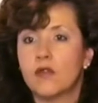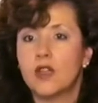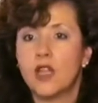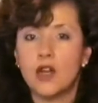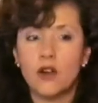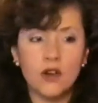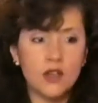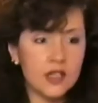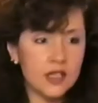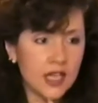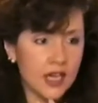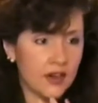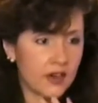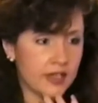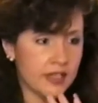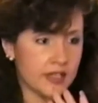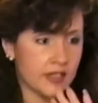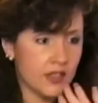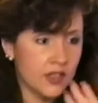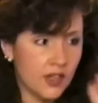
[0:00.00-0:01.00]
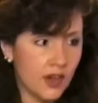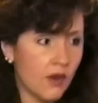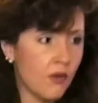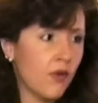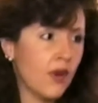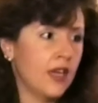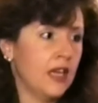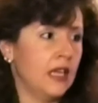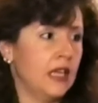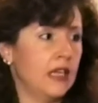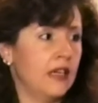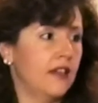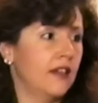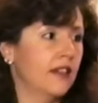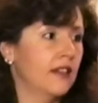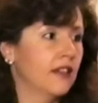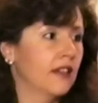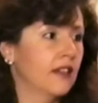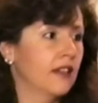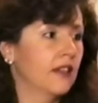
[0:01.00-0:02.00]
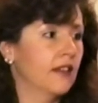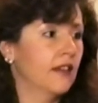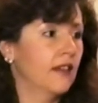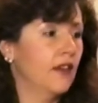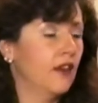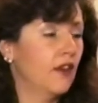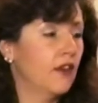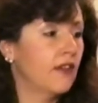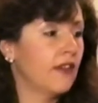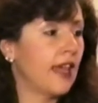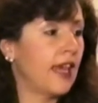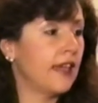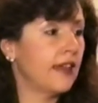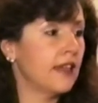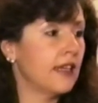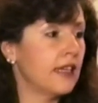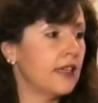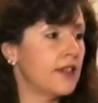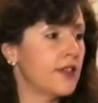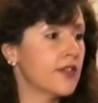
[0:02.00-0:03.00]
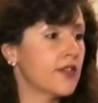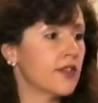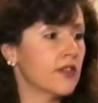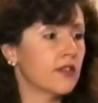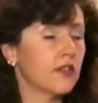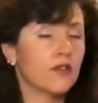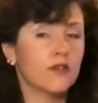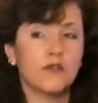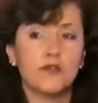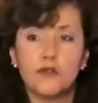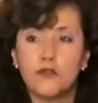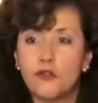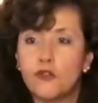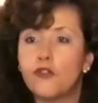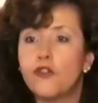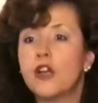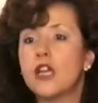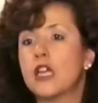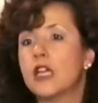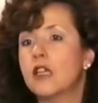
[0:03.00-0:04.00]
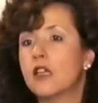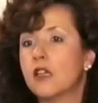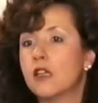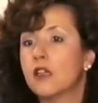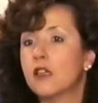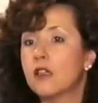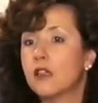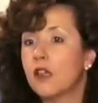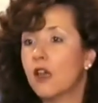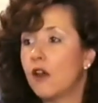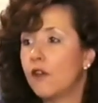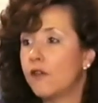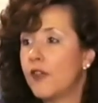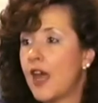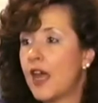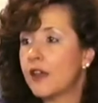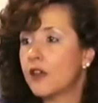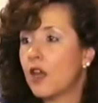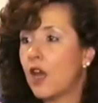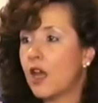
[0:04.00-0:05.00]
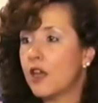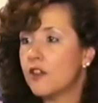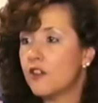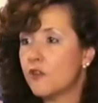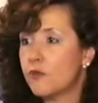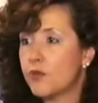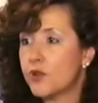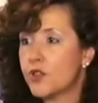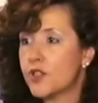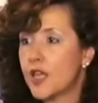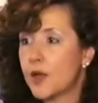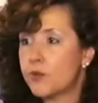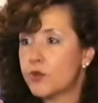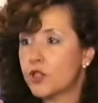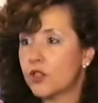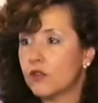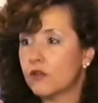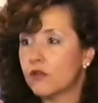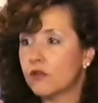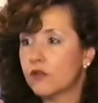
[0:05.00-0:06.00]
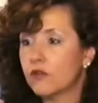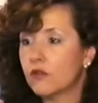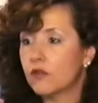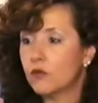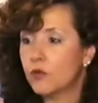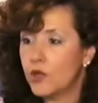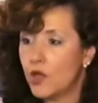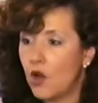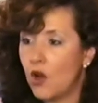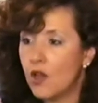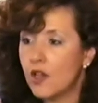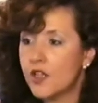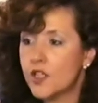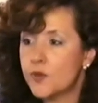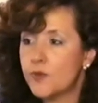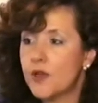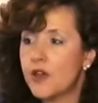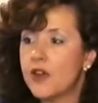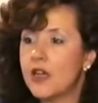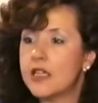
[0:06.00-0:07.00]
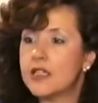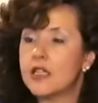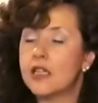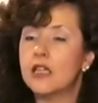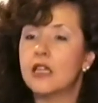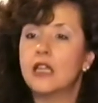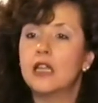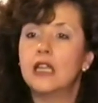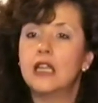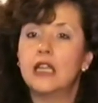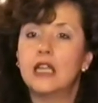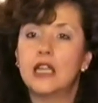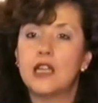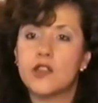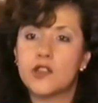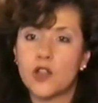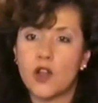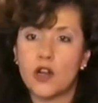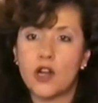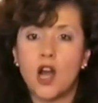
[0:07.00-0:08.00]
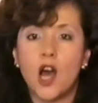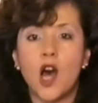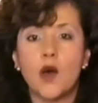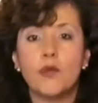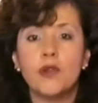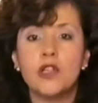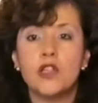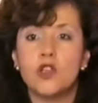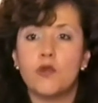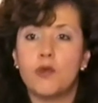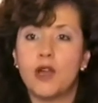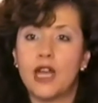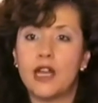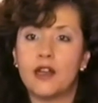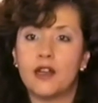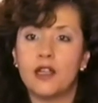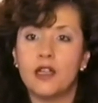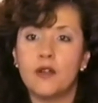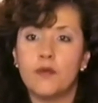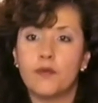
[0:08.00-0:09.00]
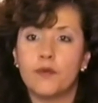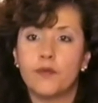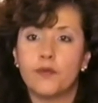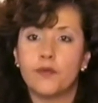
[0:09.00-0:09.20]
There, there is no one here that is free of that kind of perception. We all experience it. It is our common humanity.